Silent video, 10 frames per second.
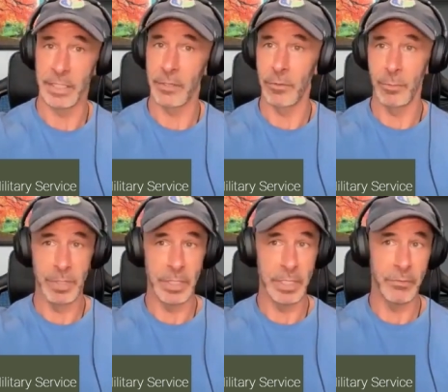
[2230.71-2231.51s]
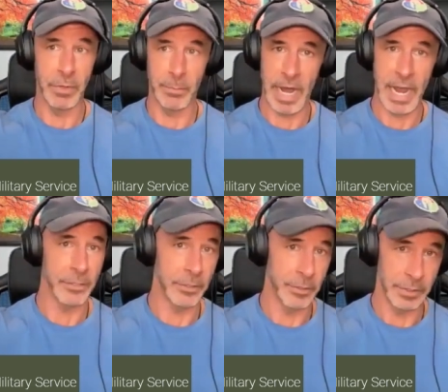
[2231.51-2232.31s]
It would be
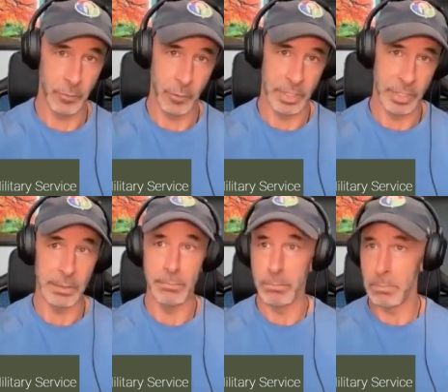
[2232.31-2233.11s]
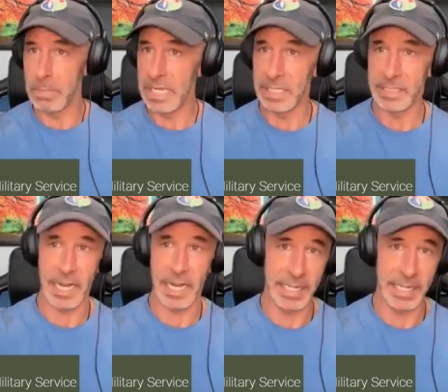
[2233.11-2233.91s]
reminders. It would be meetings that I
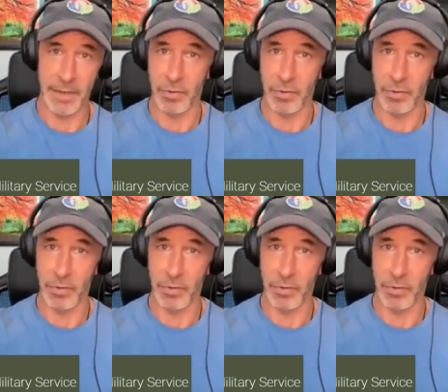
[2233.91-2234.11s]
had to have.